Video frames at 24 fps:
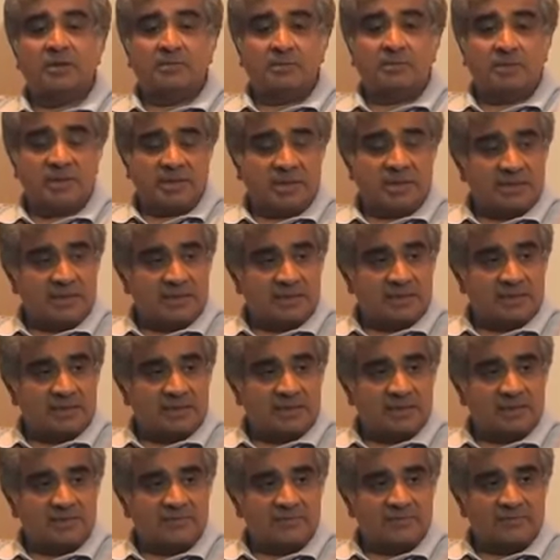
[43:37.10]
presenting
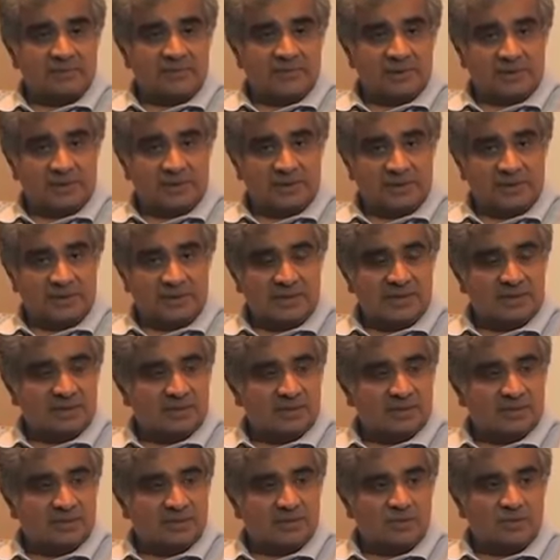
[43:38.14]
stuff, assisting
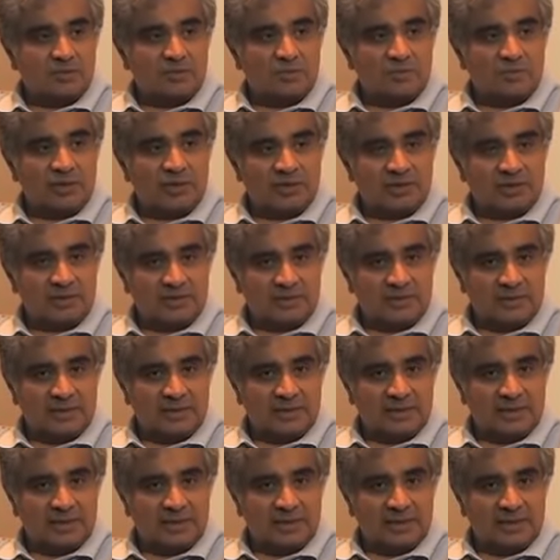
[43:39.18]
judges to move ahead
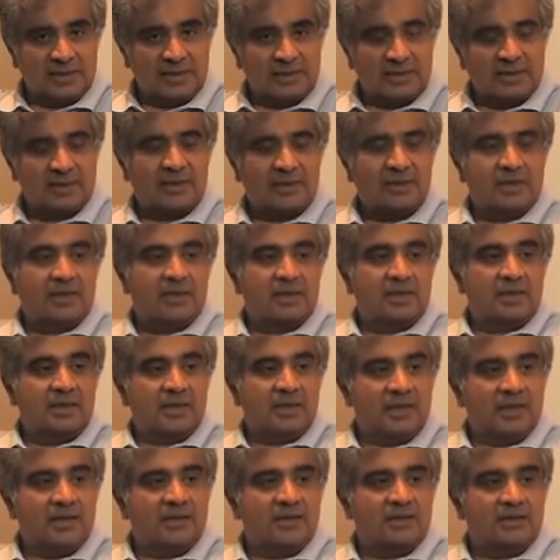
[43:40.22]
quickly,
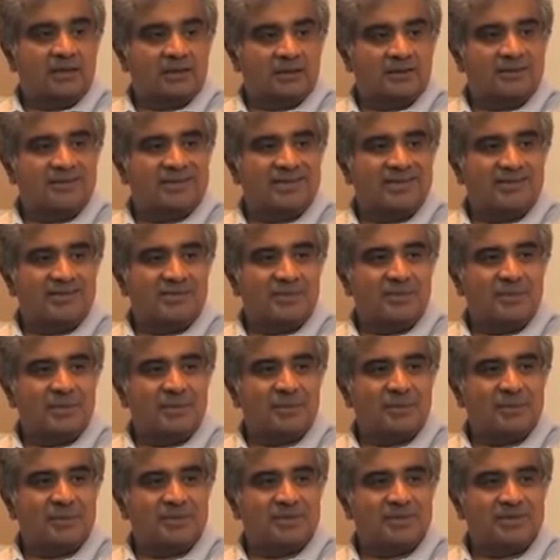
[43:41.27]
and saving
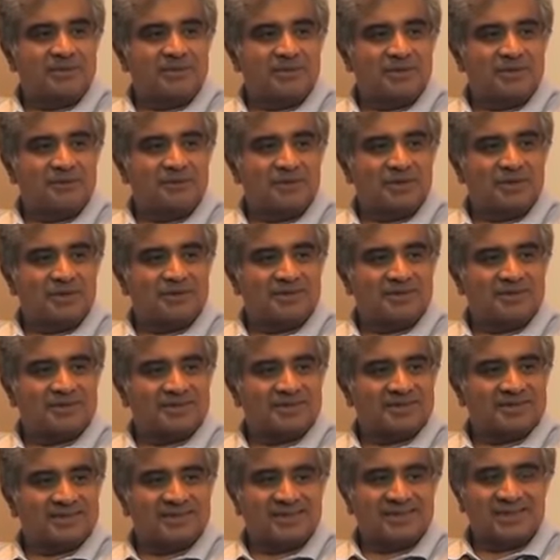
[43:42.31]
paper, saving the
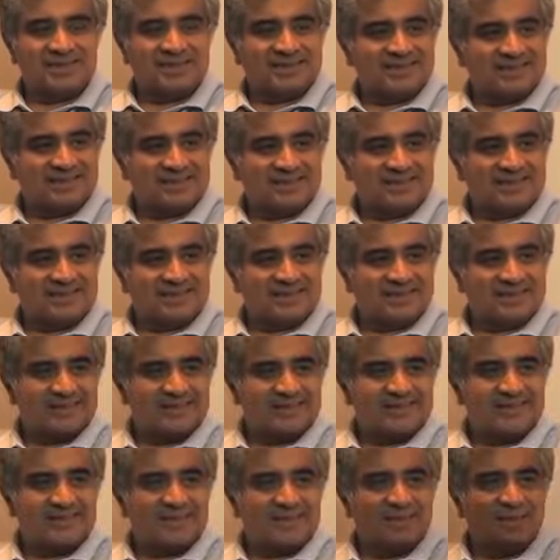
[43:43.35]
forest,
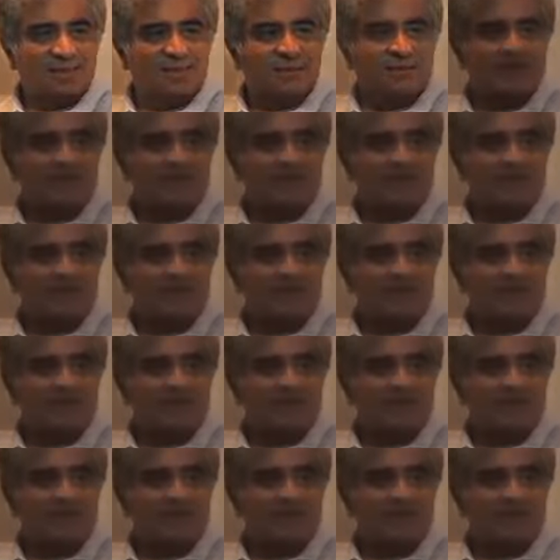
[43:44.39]
it all